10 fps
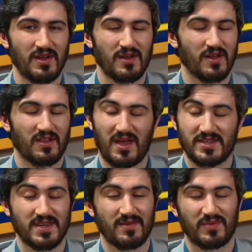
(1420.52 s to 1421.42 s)
A lot
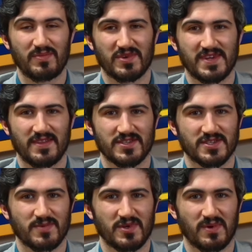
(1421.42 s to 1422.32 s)
of people are saying that's a
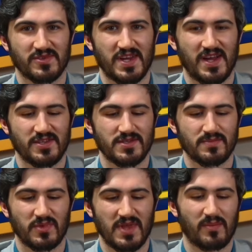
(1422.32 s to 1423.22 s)
small chance,
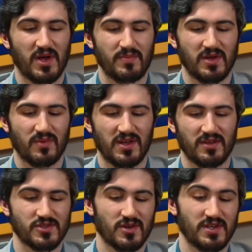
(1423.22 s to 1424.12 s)
but that might be a way to
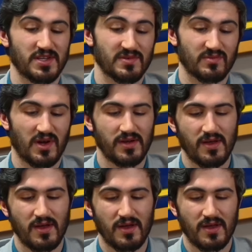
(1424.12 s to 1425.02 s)
ensure he doesn't run.
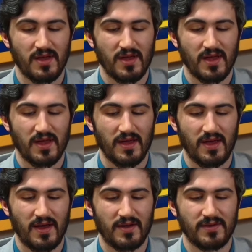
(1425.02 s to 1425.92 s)

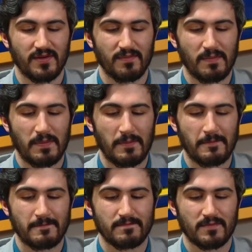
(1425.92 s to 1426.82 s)
And
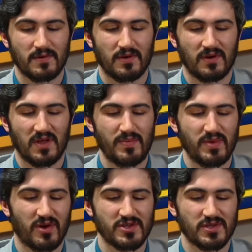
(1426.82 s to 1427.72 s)
a lot of
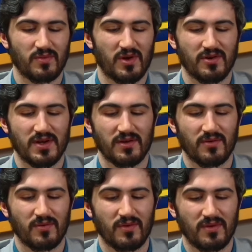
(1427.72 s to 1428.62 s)
people are actually wondering,
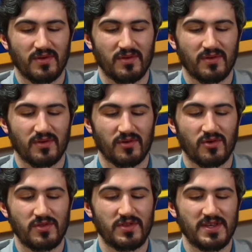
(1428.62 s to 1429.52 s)

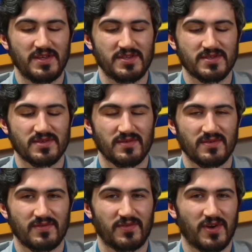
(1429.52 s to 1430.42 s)
could these
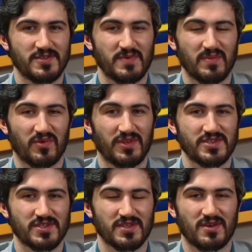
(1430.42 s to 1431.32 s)
funds be
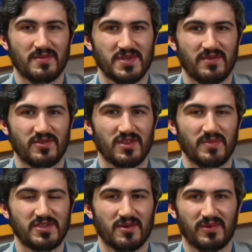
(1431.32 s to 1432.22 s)
malicious in terms of, during the
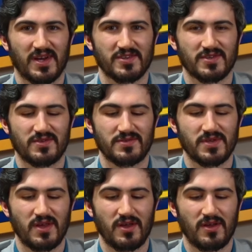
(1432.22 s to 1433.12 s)
midterm elections,
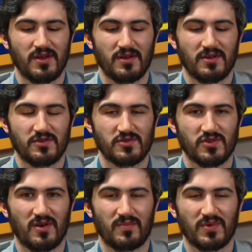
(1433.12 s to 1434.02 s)

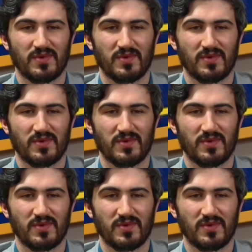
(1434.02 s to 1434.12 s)
Trump